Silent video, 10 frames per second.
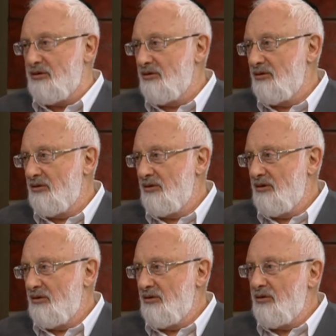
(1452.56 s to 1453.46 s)

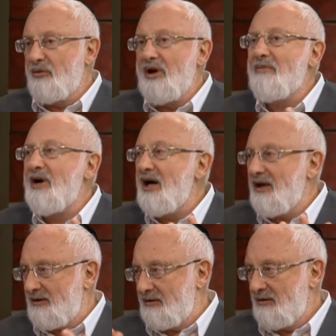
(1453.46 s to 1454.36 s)
He's
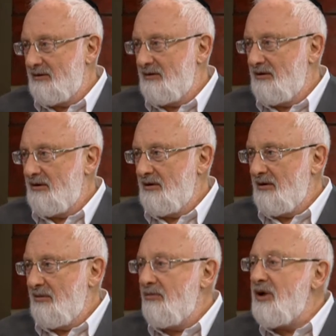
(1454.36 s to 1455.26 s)

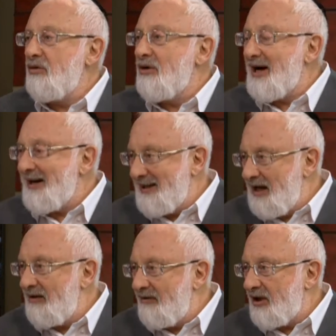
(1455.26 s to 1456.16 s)
sold on this
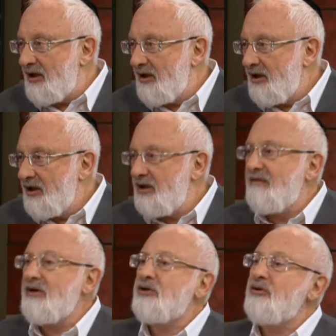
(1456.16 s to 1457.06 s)
ego.
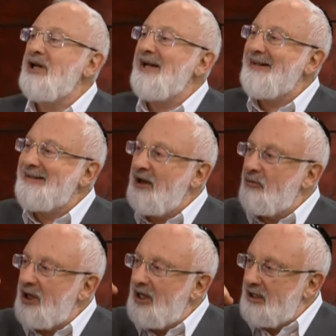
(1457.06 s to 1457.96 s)

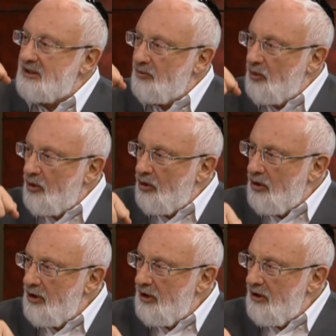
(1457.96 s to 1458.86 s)
Who is a man? A
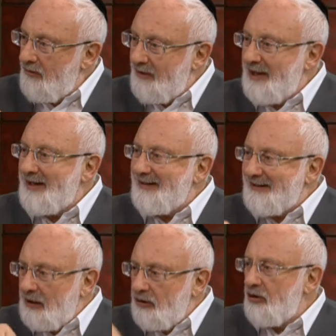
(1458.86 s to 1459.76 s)
man who knows how to
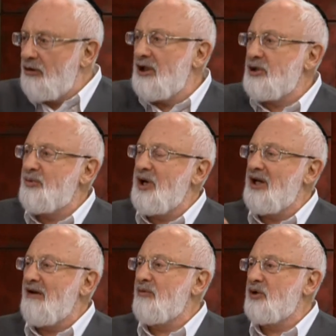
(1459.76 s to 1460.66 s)
overcome it on
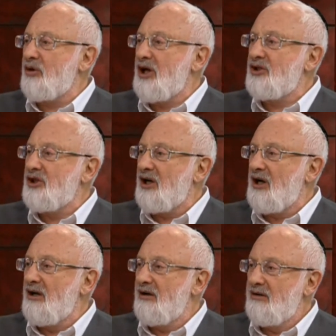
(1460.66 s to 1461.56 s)
himself,
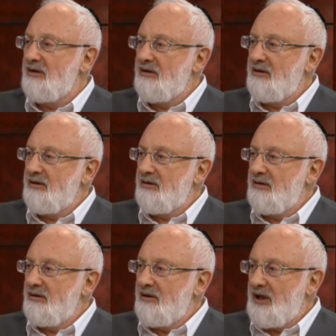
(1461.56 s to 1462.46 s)
and therefore you
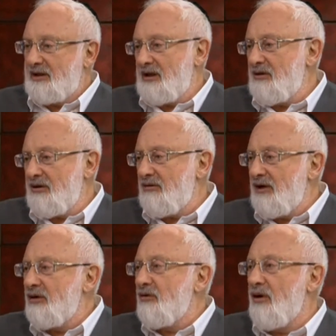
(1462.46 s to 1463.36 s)
can't influence him
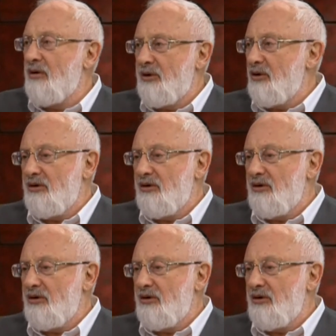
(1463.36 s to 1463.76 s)
directly.